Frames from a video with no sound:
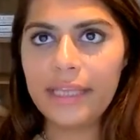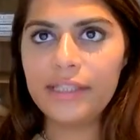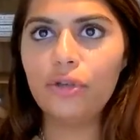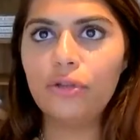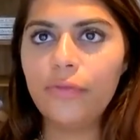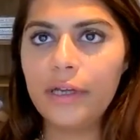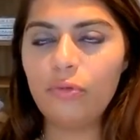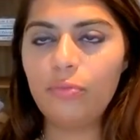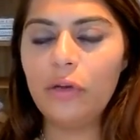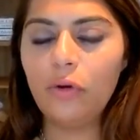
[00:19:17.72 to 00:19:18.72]
so your advice
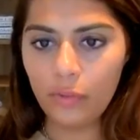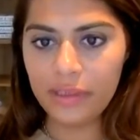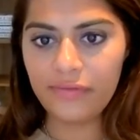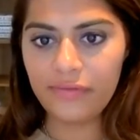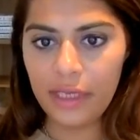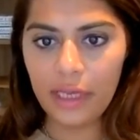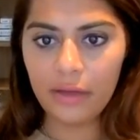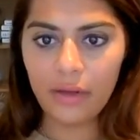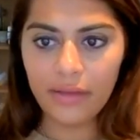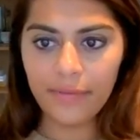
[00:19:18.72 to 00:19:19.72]
would be always
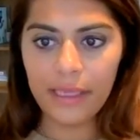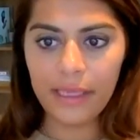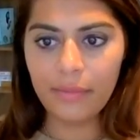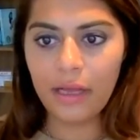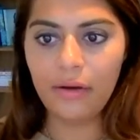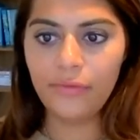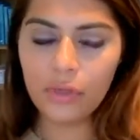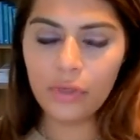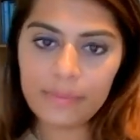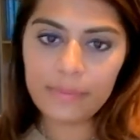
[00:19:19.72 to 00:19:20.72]
video over email if you're
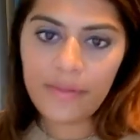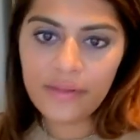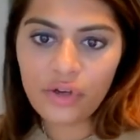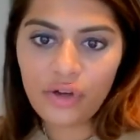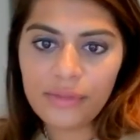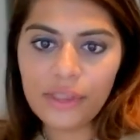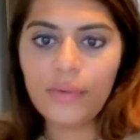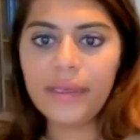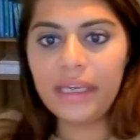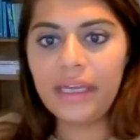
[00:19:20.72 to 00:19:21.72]
going to spend the time
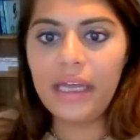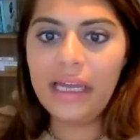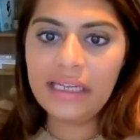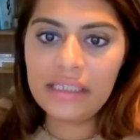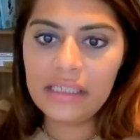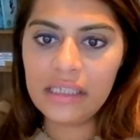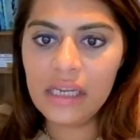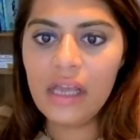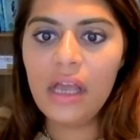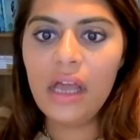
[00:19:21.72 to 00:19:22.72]
doing it, and
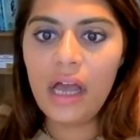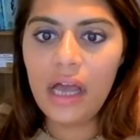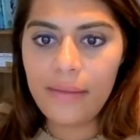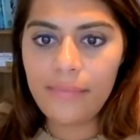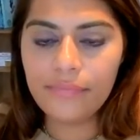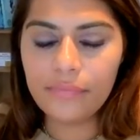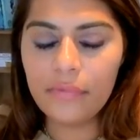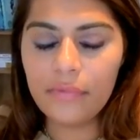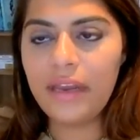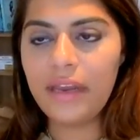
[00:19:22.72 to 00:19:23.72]

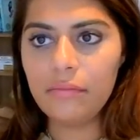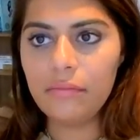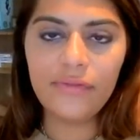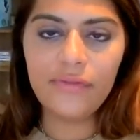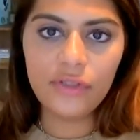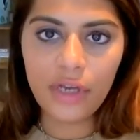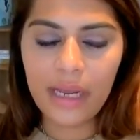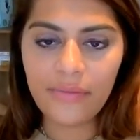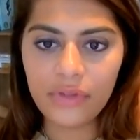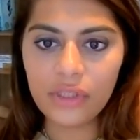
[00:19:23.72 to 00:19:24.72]
then if you don't
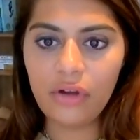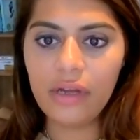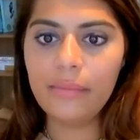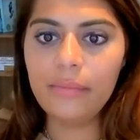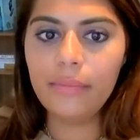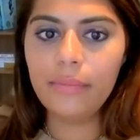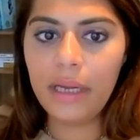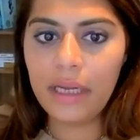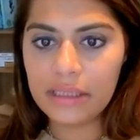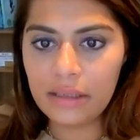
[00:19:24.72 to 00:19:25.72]
have the time,
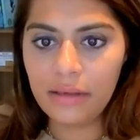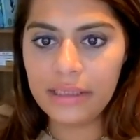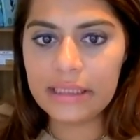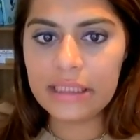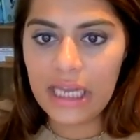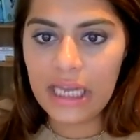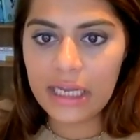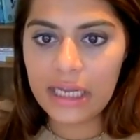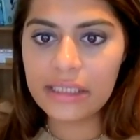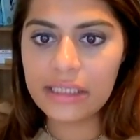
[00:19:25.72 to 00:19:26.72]
personalize the
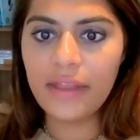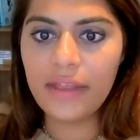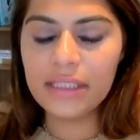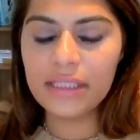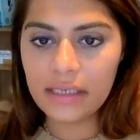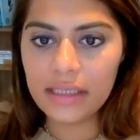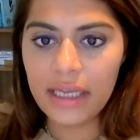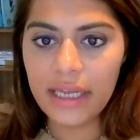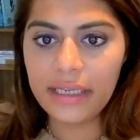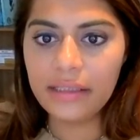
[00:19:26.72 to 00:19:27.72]
text and then send
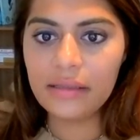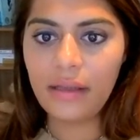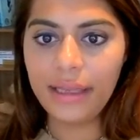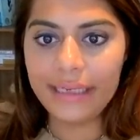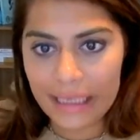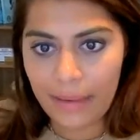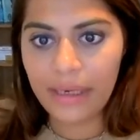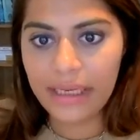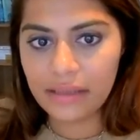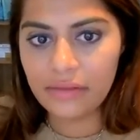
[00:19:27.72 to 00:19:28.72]
a like
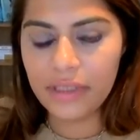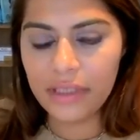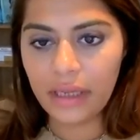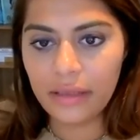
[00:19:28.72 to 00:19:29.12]
templated video.